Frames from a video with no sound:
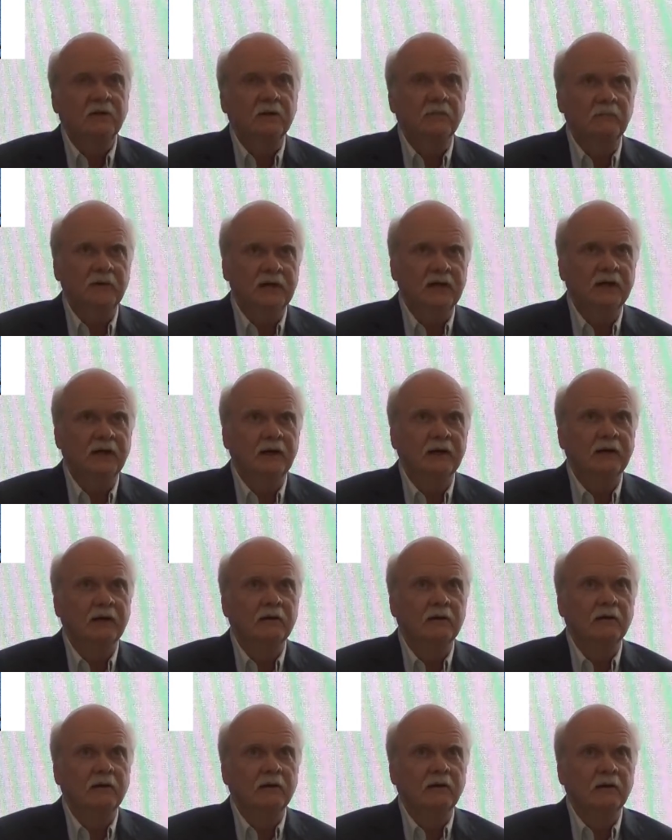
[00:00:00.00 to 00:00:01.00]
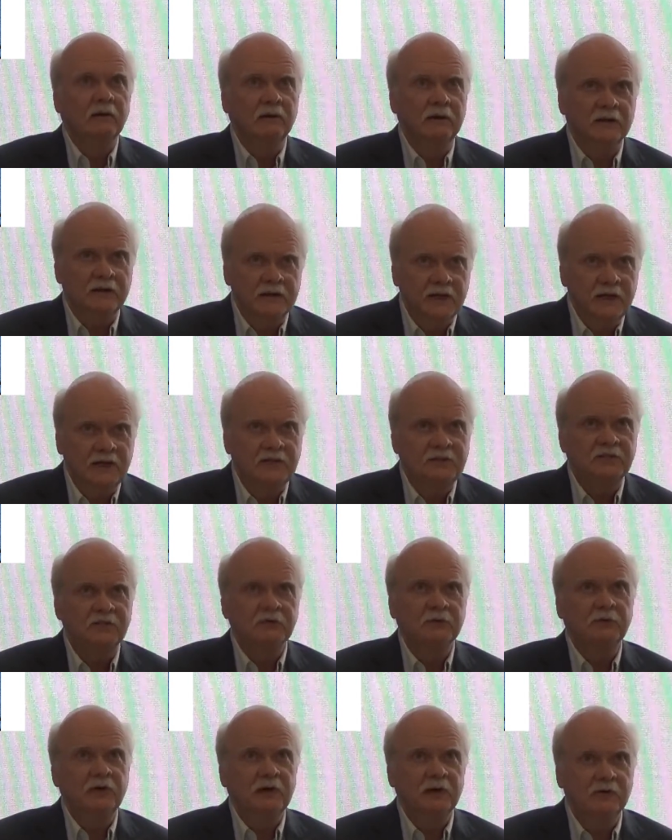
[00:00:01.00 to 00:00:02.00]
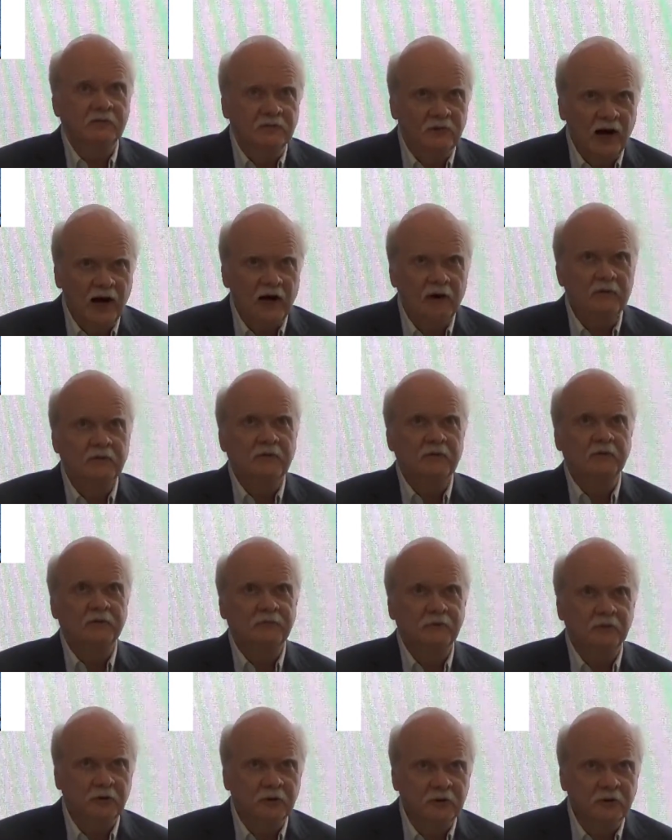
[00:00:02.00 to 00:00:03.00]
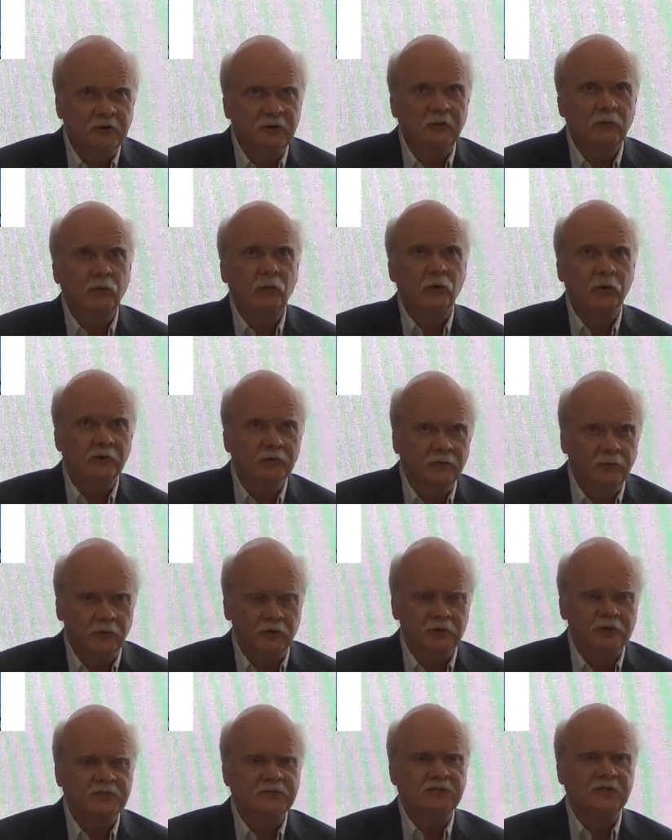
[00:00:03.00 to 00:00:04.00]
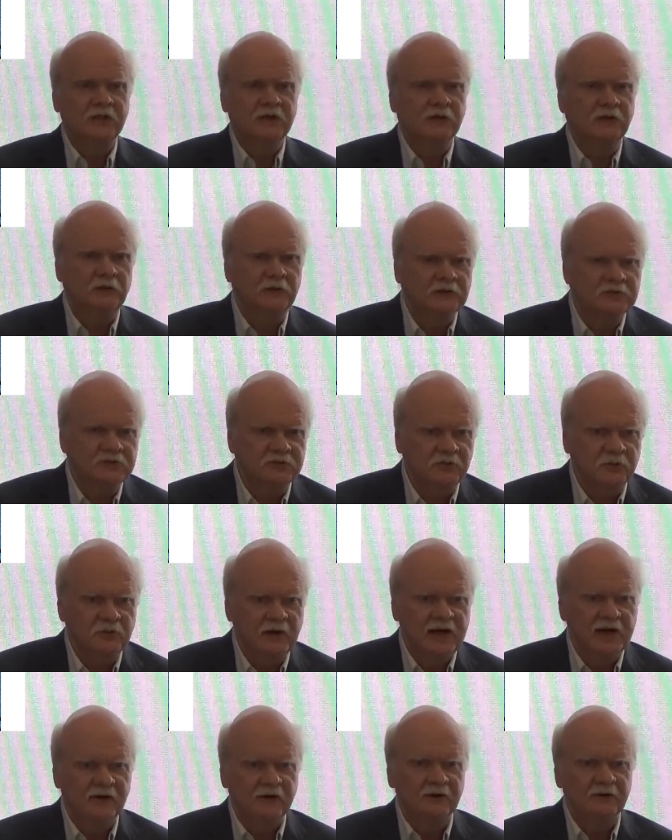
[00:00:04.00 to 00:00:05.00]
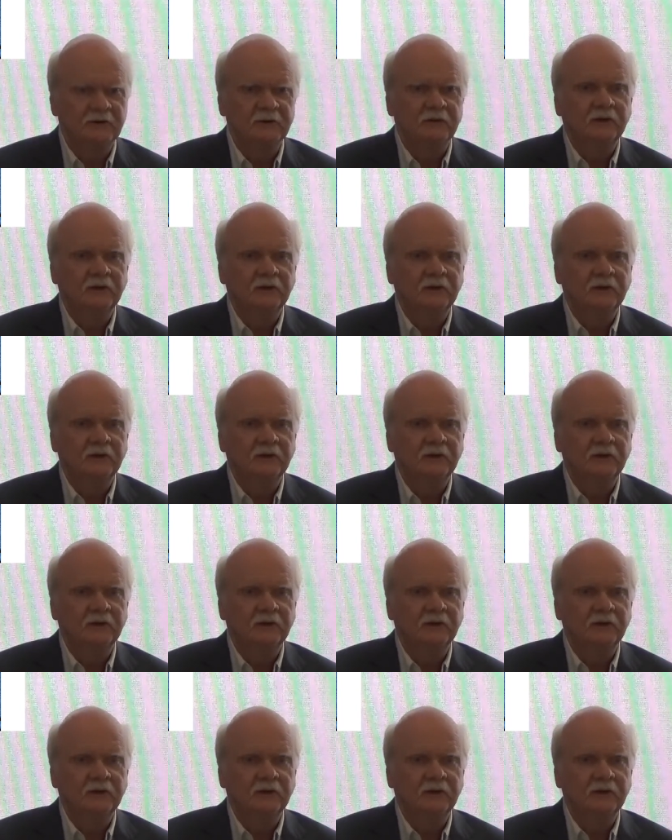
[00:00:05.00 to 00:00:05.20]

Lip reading: meaning the need to involve the full workforce in a cultural manner.